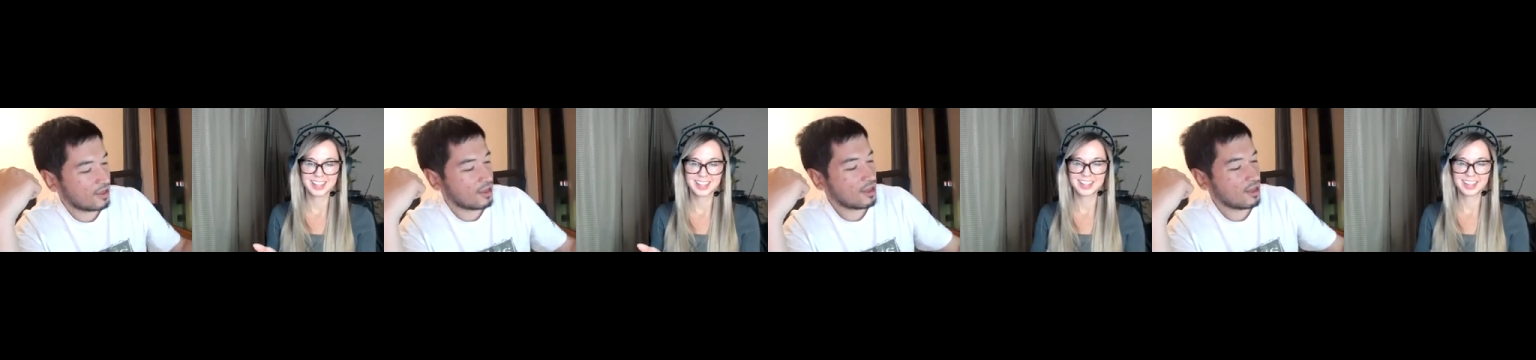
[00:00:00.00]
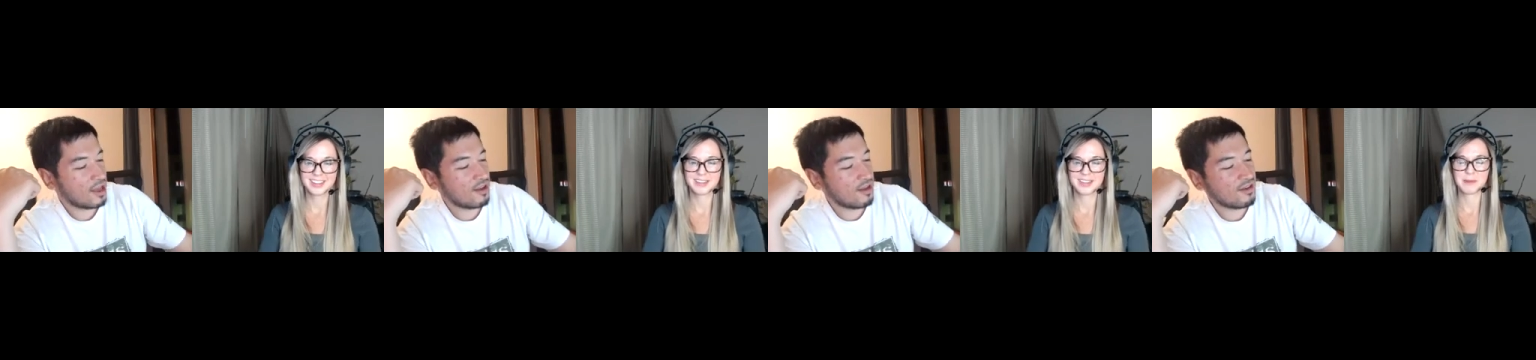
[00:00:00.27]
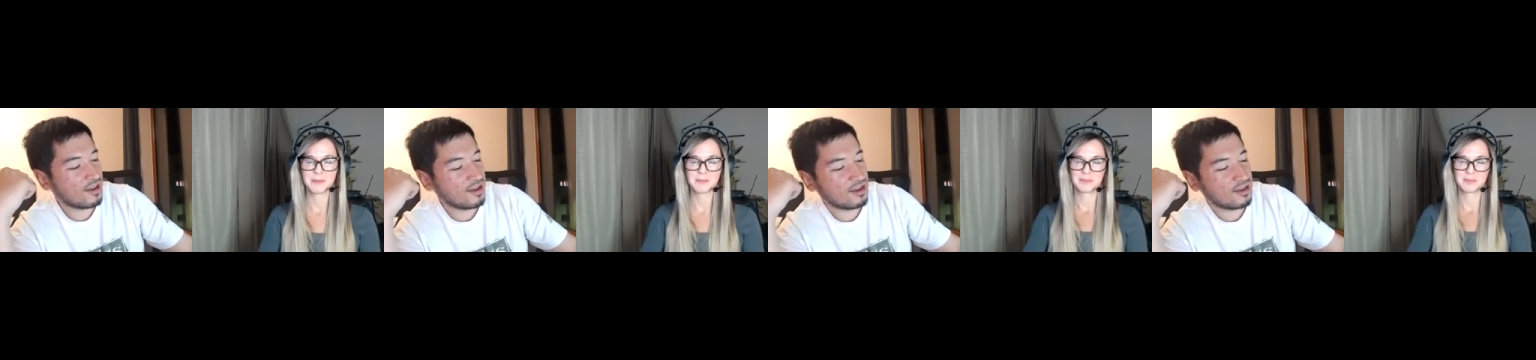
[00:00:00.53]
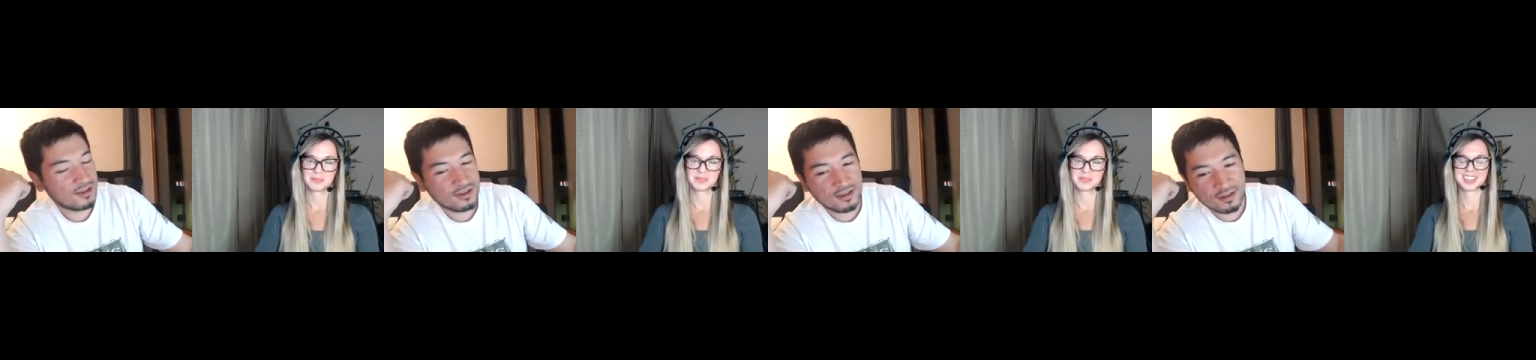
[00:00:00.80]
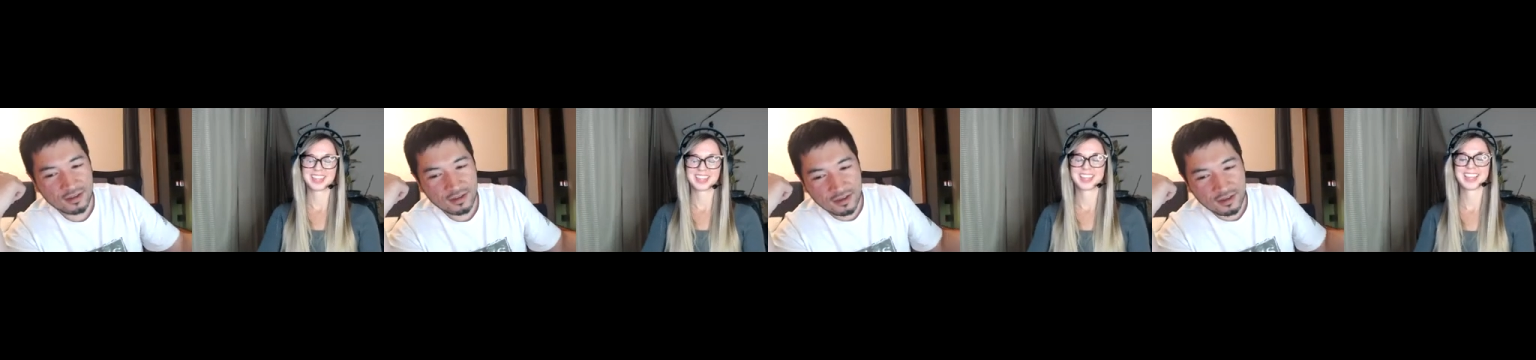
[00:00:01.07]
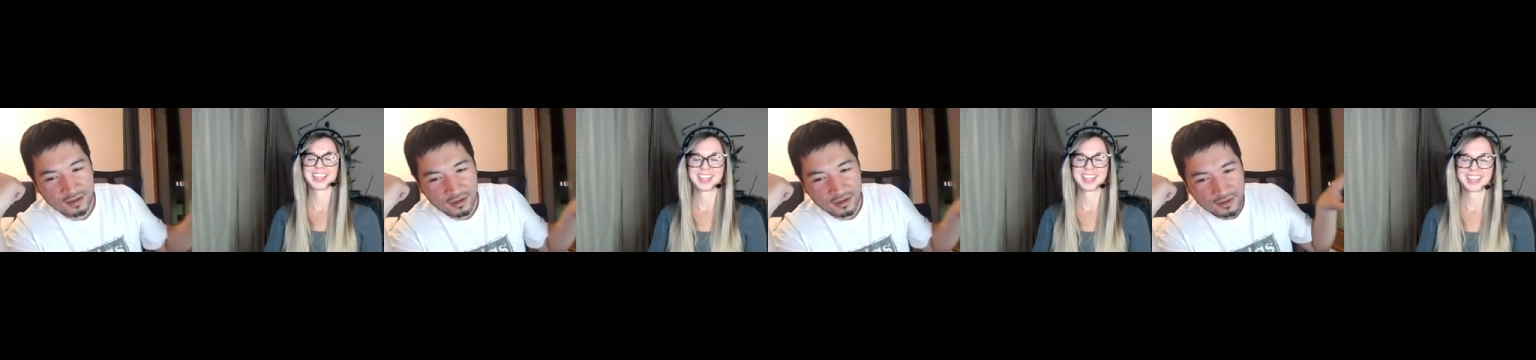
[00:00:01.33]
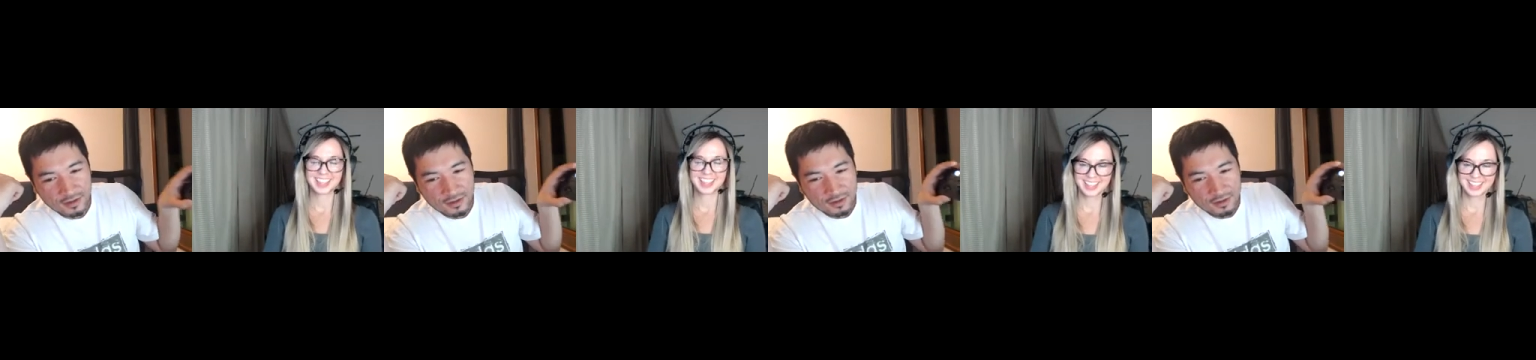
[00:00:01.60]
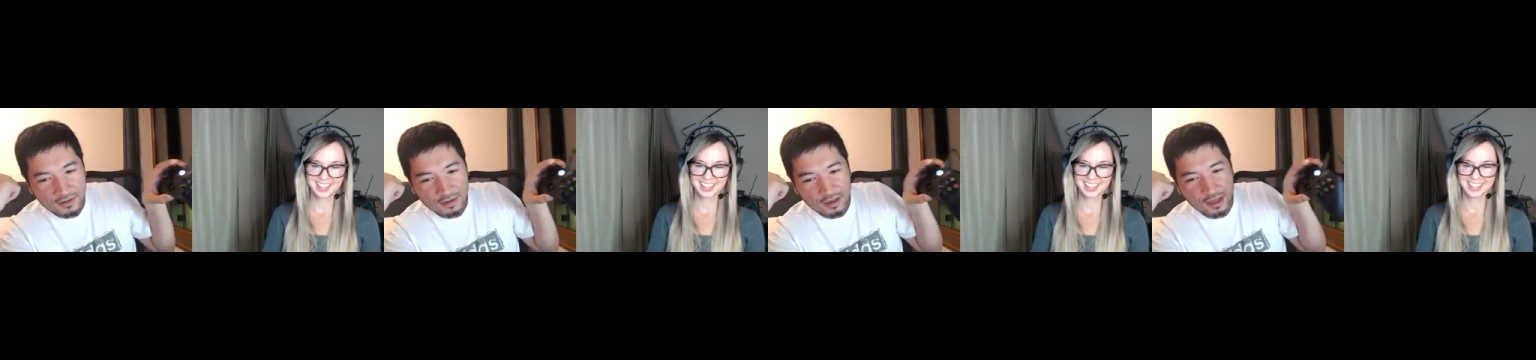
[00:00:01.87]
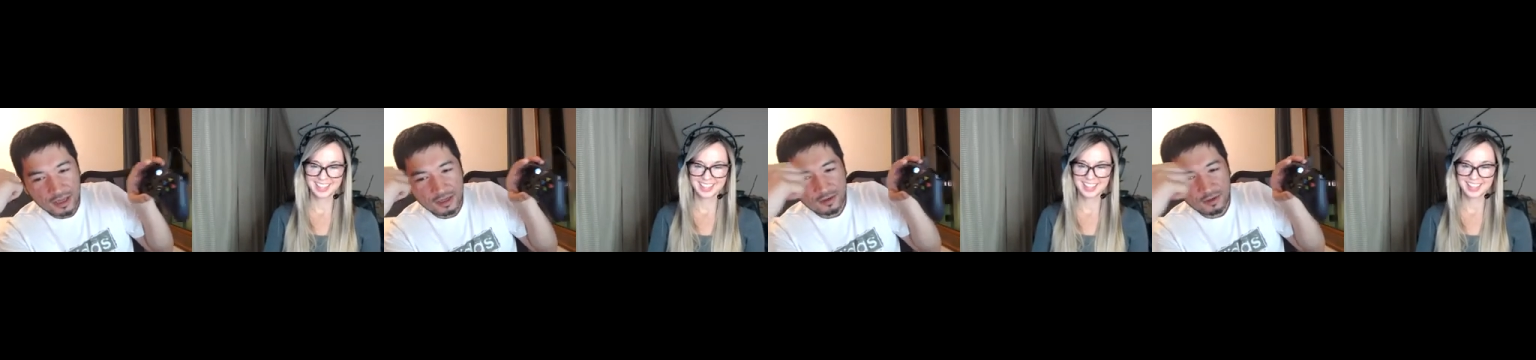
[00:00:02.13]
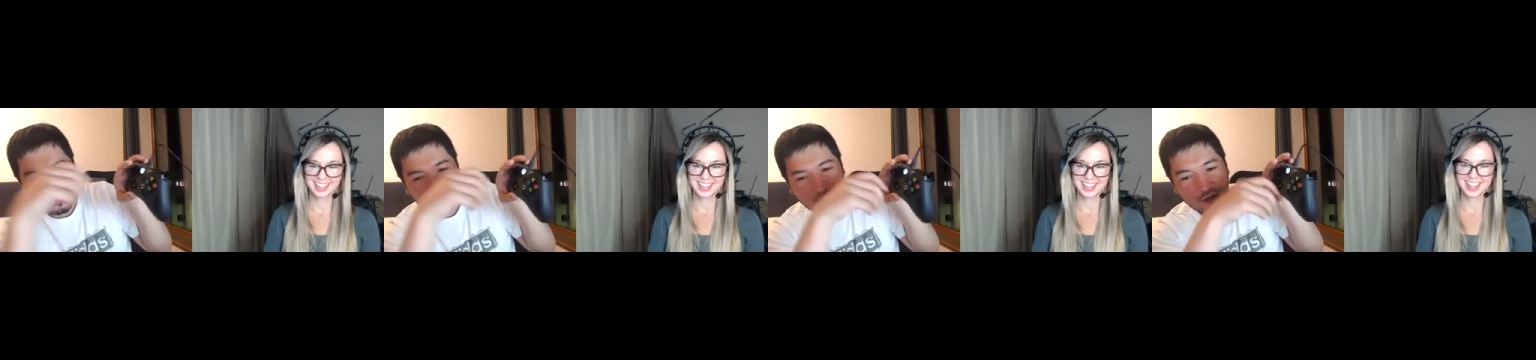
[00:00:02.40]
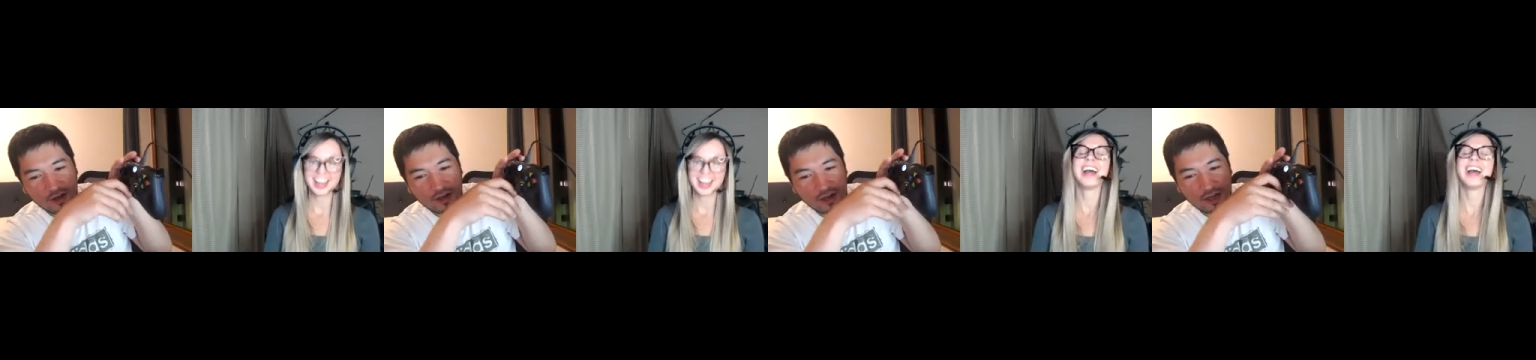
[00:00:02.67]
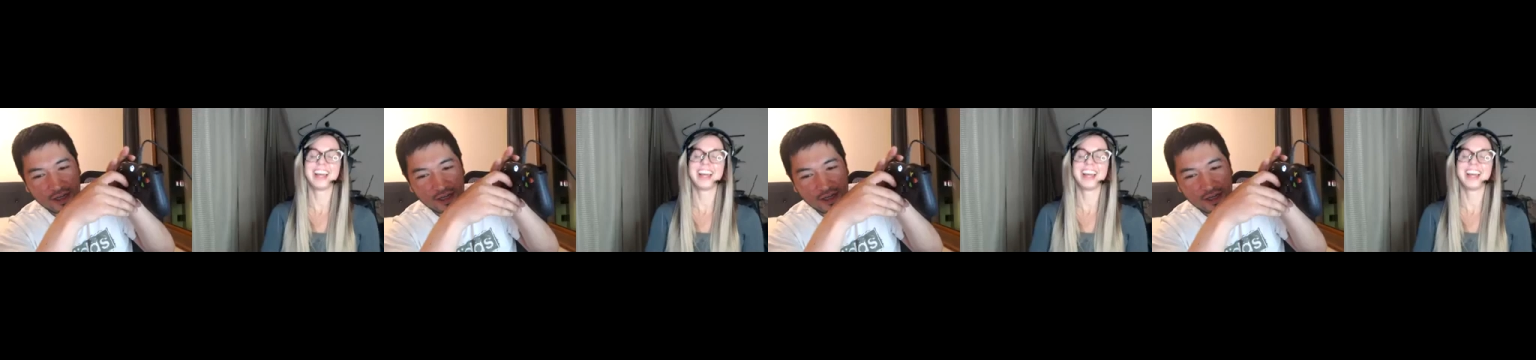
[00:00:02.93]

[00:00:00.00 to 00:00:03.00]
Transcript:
Speaker 1: I have a a controller